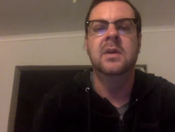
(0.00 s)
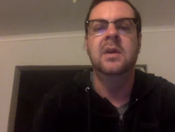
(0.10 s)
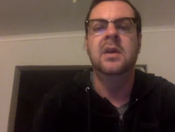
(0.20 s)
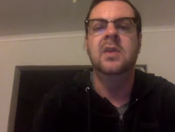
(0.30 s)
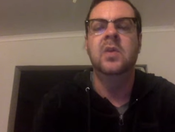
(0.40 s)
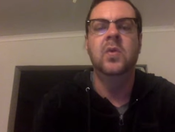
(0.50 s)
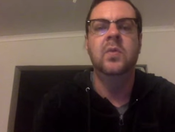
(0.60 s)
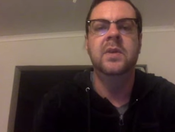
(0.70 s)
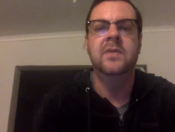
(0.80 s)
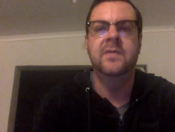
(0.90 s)
in all
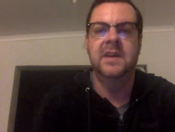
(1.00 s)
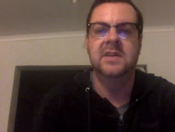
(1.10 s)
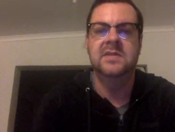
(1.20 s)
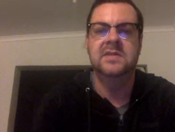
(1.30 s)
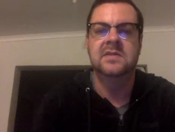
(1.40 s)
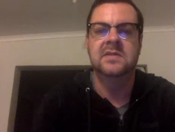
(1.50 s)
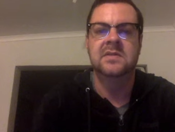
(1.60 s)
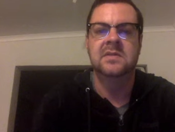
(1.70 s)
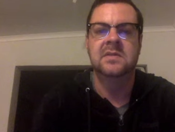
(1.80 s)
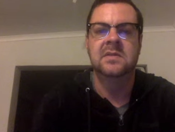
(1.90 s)
we face.
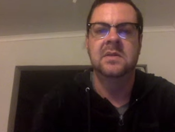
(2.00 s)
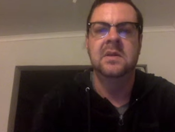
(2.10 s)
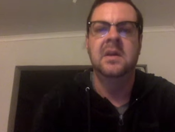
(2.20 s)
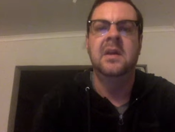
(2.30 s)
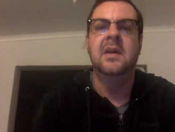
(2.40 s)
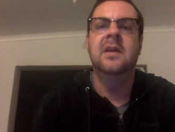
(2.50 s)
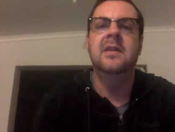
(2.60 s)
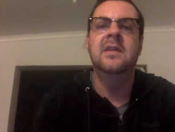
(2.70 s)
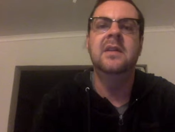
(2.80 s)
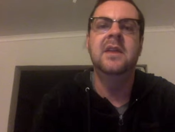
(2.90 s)
In
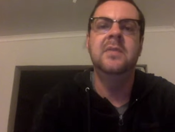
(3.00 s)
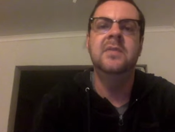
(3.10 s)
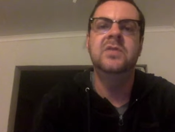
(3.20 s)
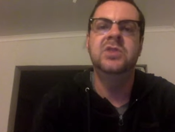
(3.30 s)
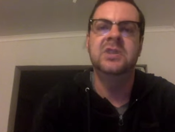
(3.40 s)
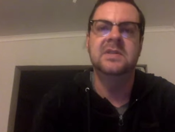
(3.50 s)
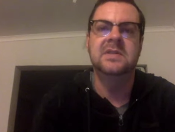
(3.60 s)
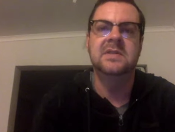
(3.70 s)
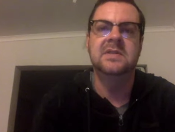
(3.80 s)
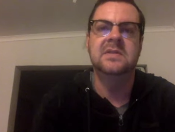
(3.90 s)
the name of
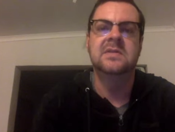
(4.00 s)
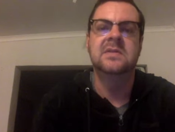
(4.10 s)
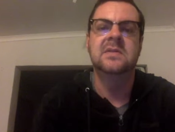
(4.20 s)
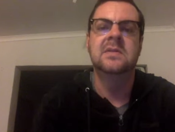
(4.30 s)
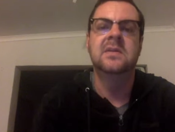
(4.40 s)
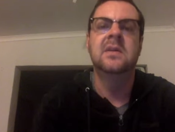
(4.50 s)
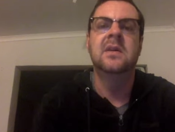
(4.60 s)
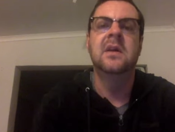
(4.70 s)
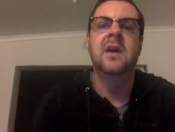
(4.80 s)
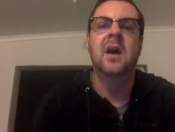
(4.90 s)
Jesus.
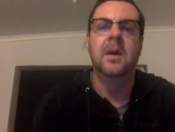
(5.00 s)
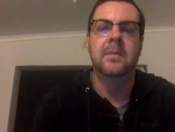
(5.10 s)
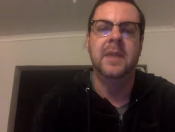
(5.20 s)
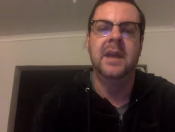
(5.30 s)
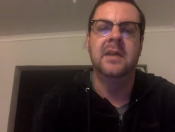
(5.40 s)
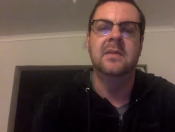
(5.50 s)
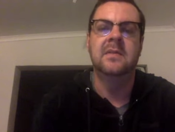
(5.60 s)
Amen.